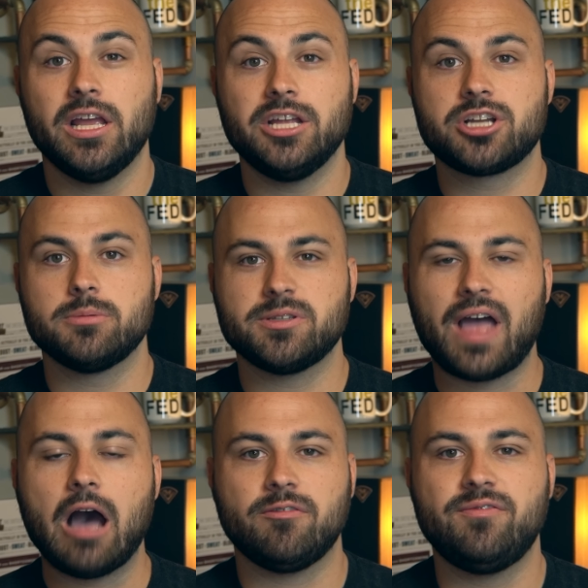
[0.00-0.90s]
in terms of
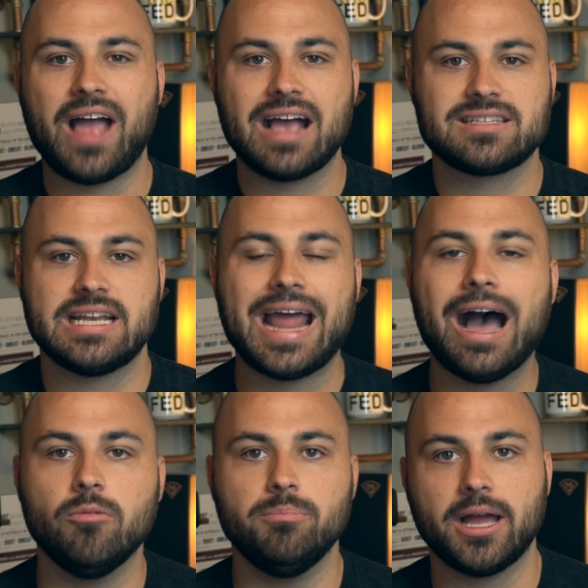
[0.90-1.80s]
how fast and
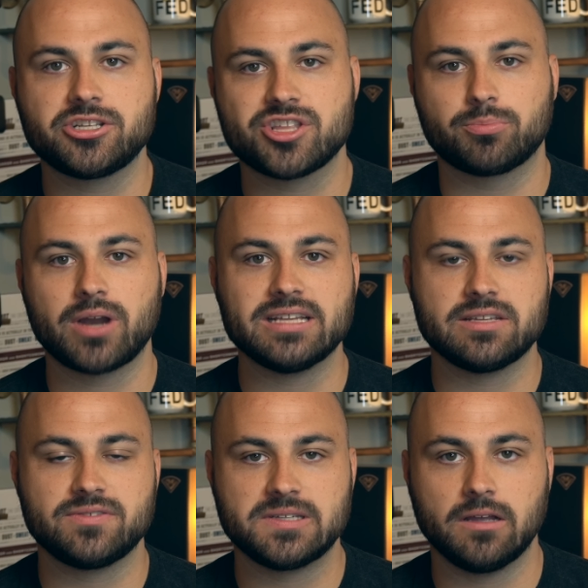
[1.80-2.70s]
how much the price
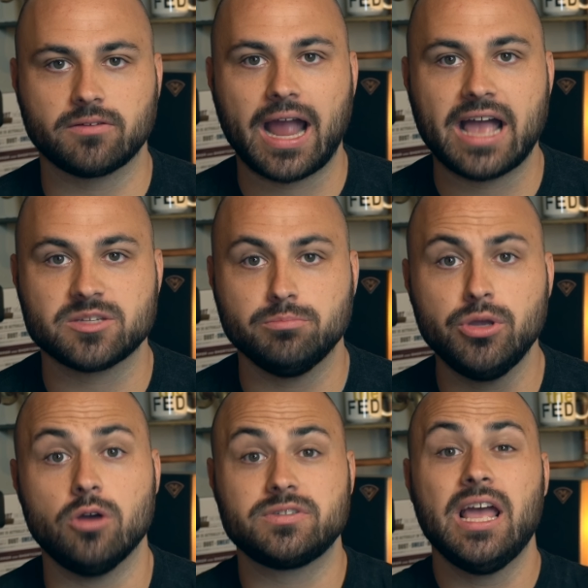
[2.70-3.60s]
of silver has
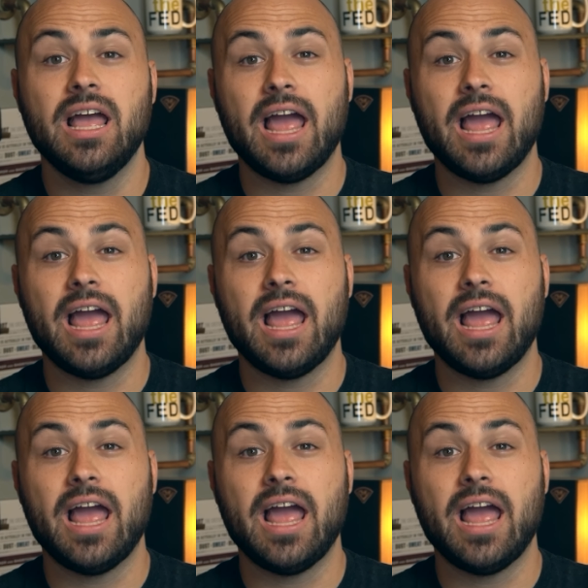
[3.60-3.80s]
moved.